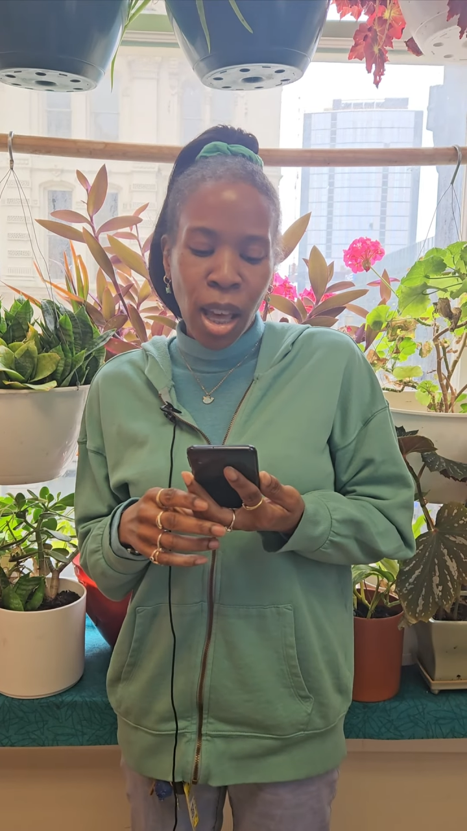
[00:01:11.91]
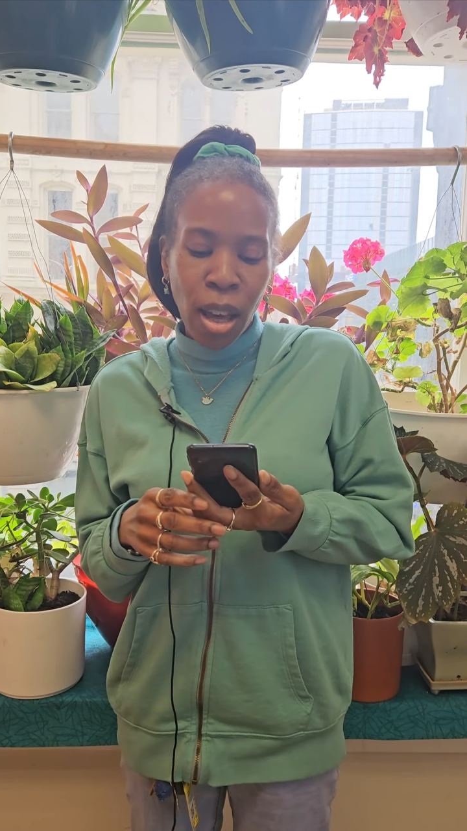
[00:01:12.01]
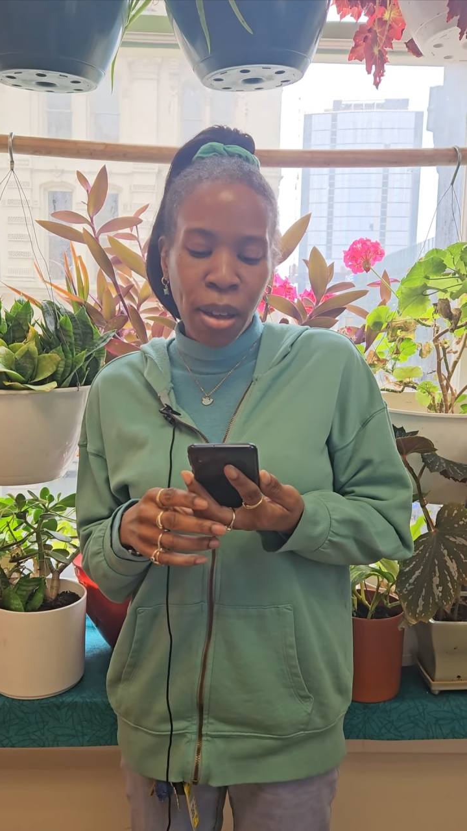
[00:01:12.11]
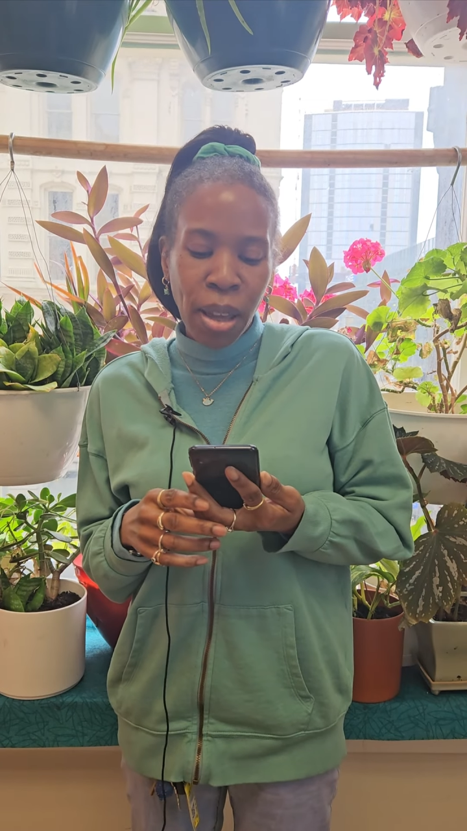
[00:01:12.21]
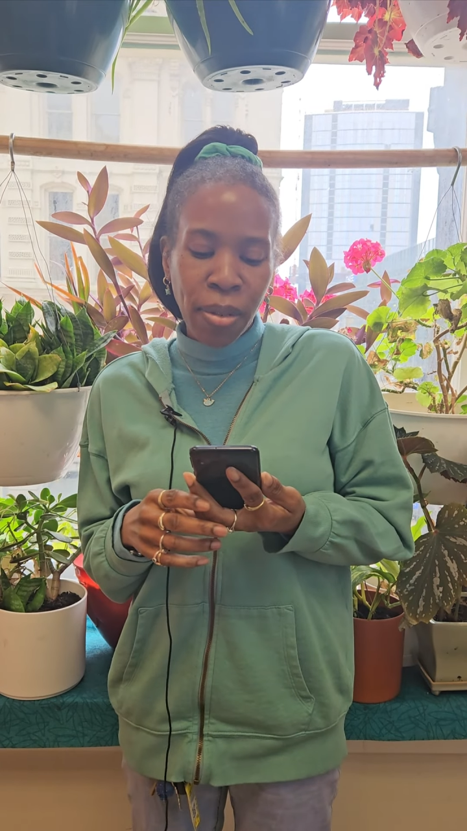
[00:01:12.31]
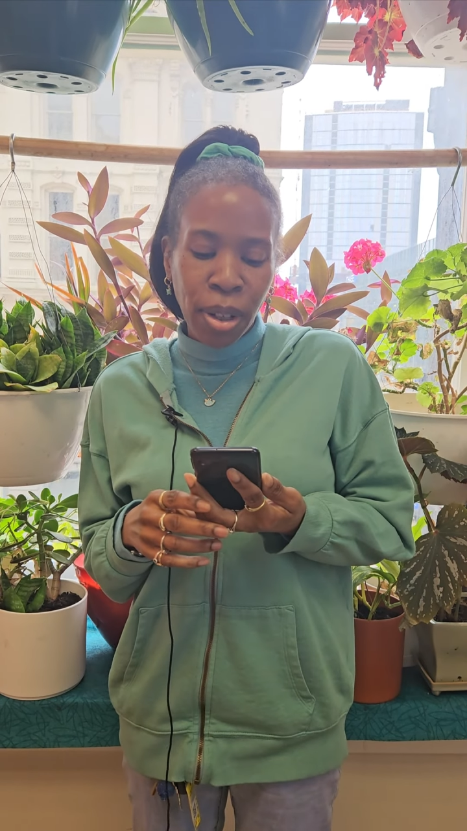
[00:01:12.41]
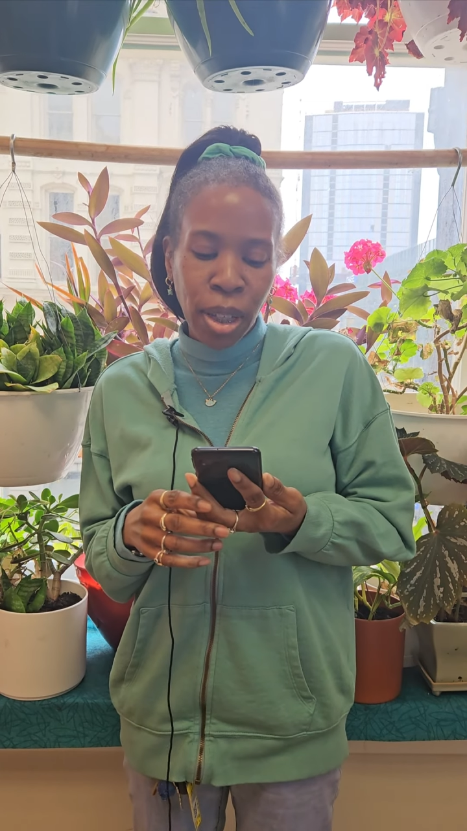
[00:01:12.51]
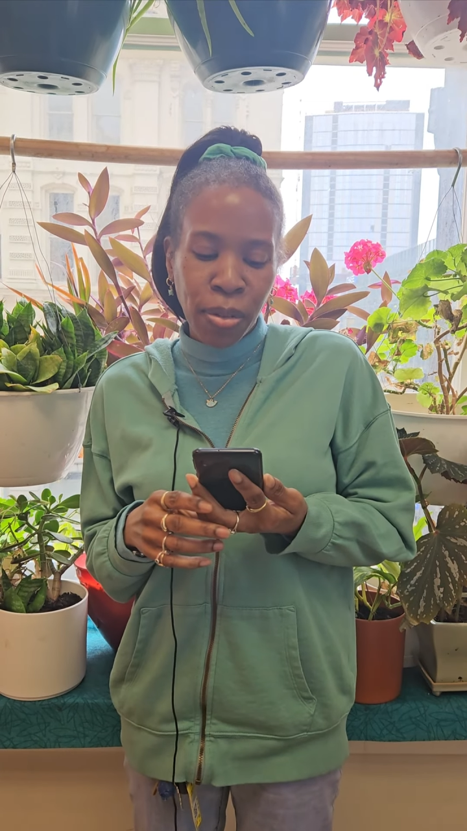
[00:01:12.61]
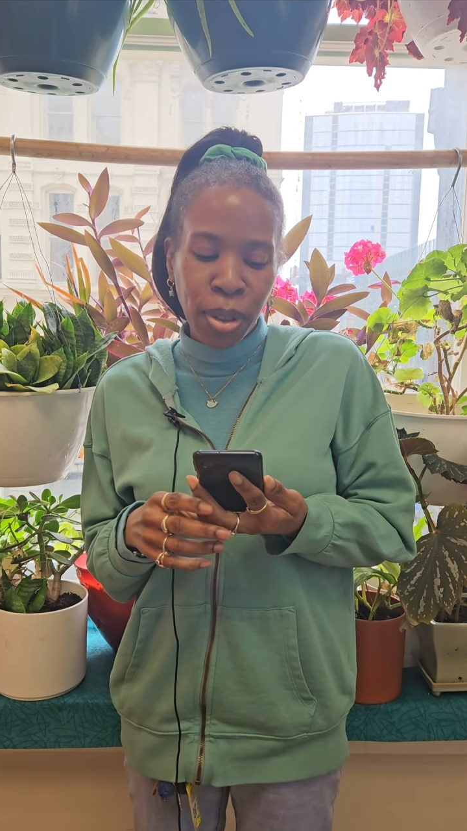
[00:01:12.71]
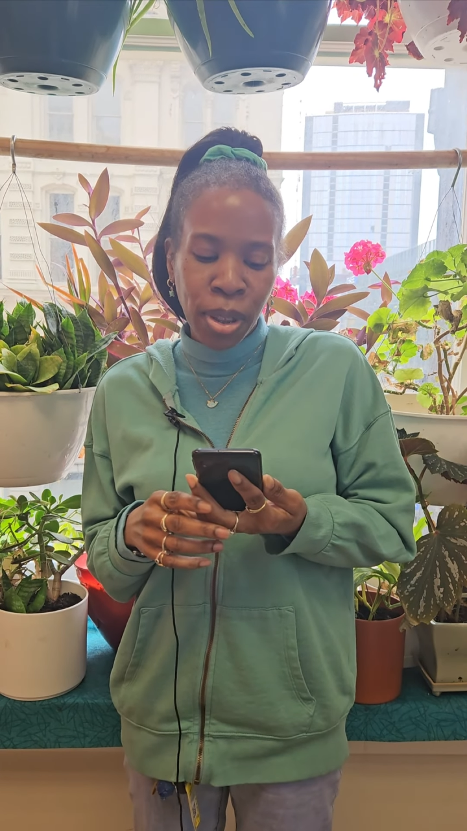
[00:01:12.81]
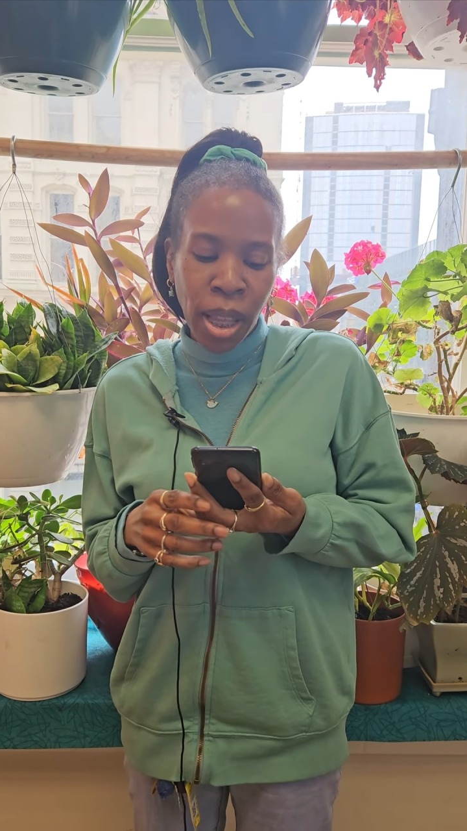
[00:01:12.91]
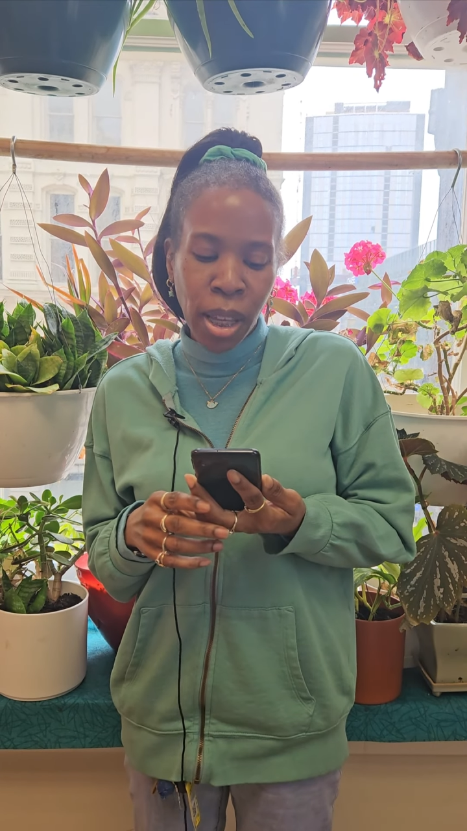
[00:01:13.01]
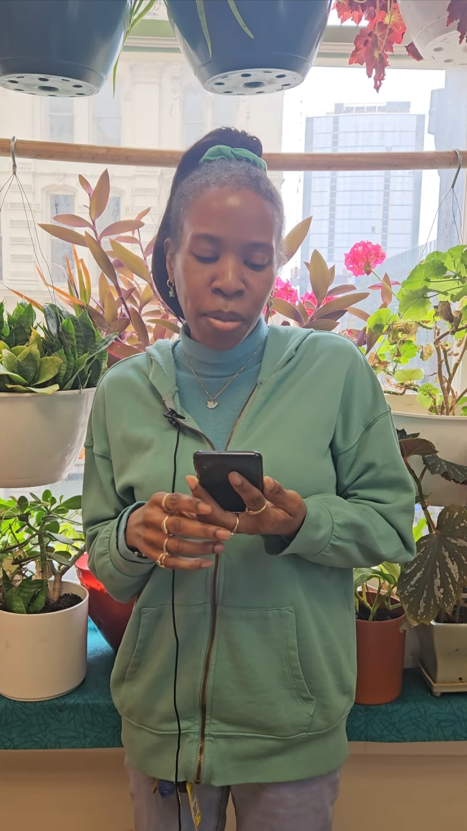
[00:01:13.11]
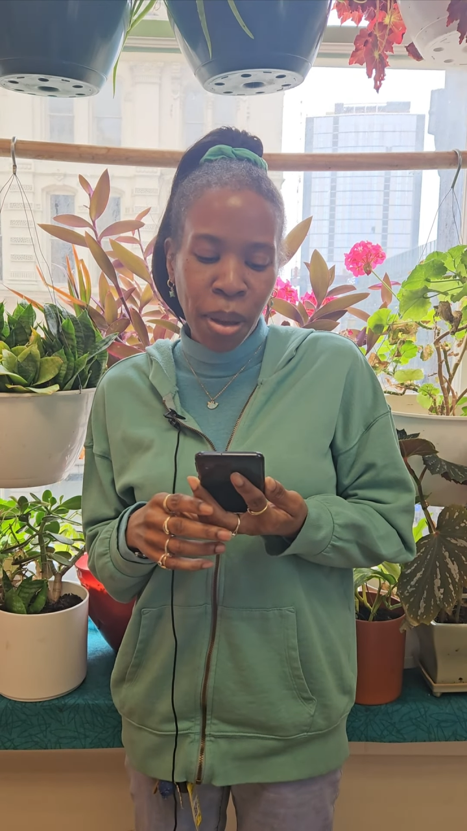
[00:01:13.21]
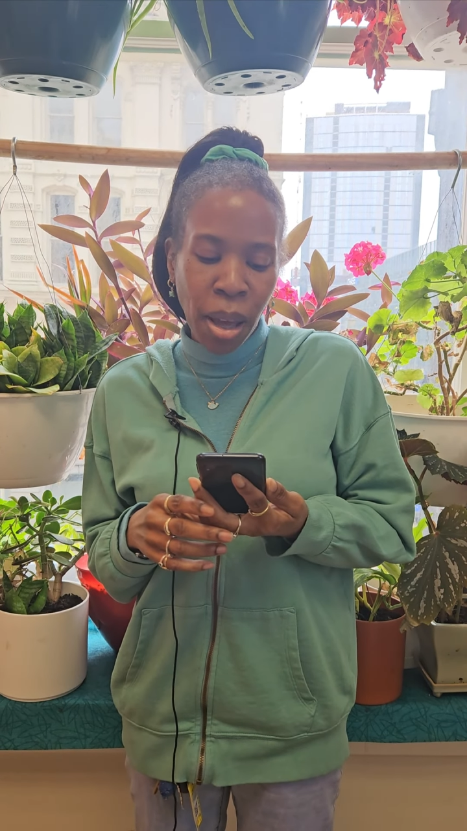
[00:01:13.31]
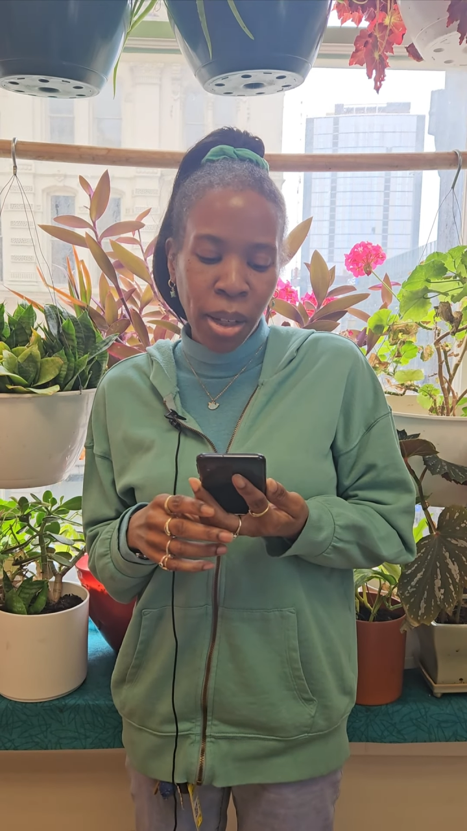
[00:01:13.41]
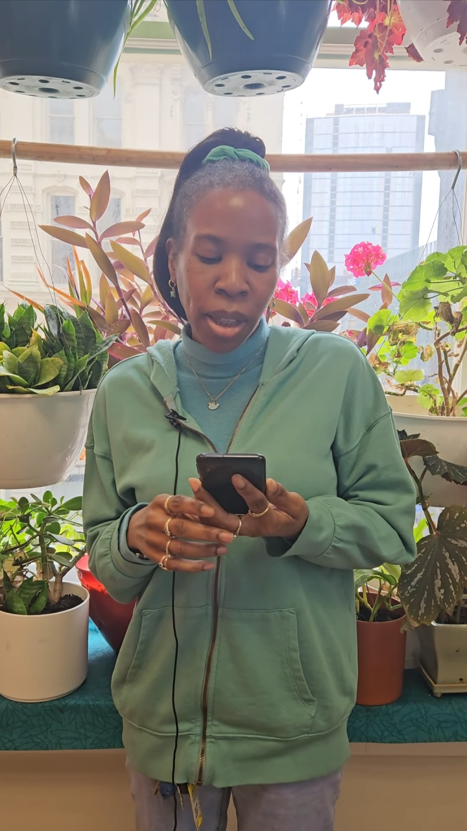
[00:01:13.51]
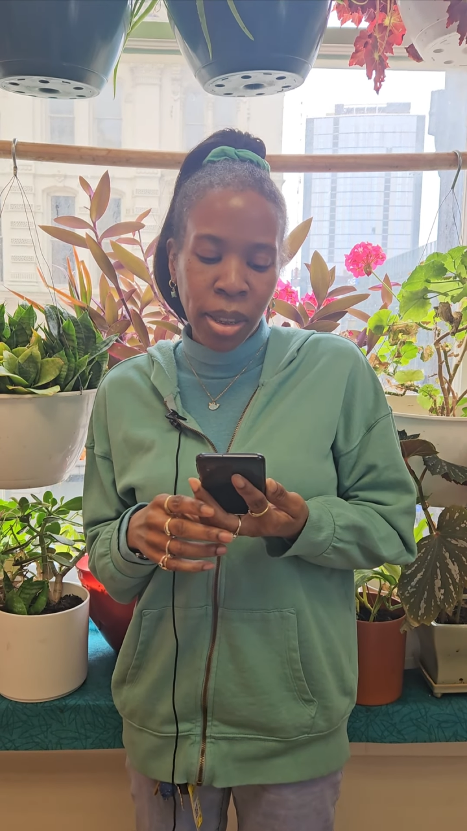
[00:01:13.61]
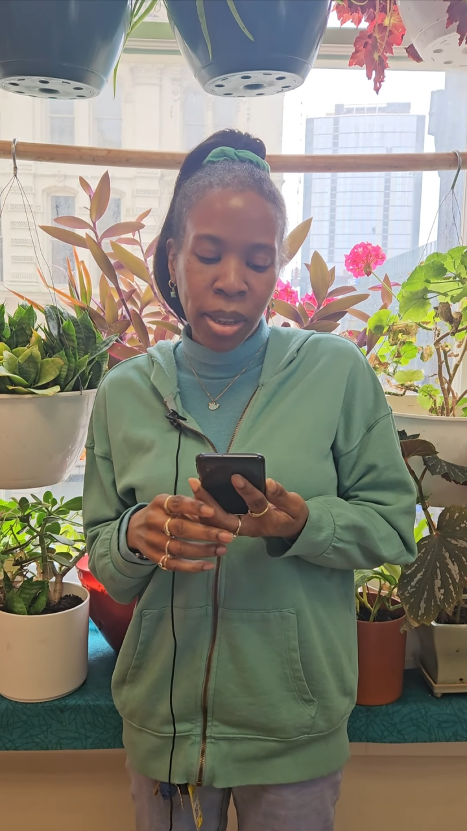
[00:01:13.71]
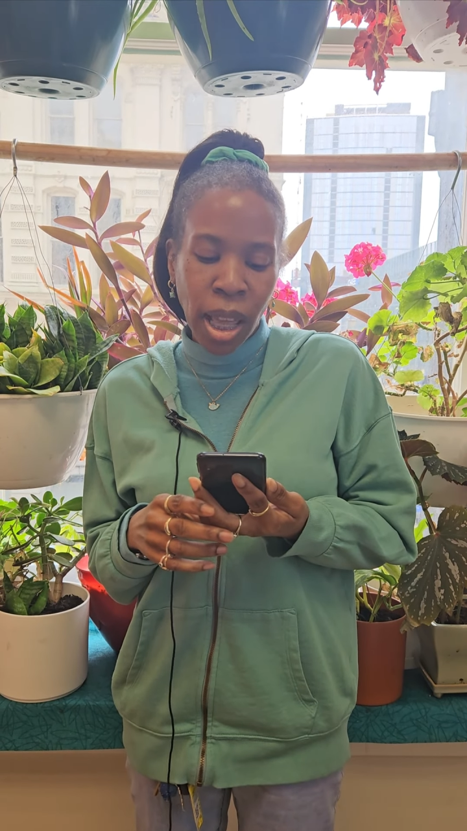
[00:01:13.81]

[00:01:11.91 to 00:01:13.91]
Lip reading: However, if you think about it,